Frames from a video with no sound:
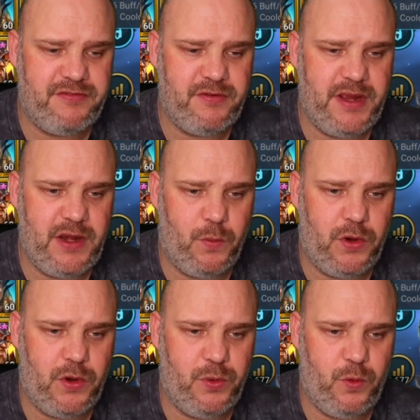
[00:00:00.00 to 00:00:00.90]
for me to
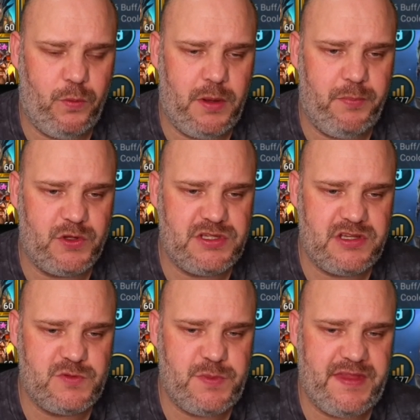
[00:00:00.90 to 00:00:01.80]
want to put all my books in
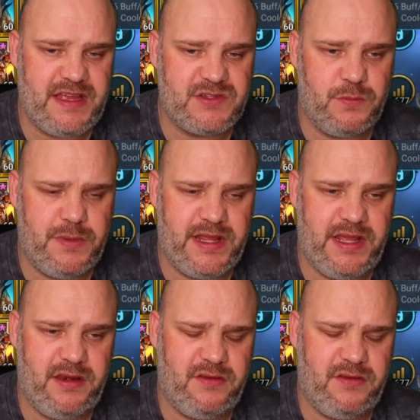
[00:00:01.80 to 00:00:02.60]
and spend that sort of money in,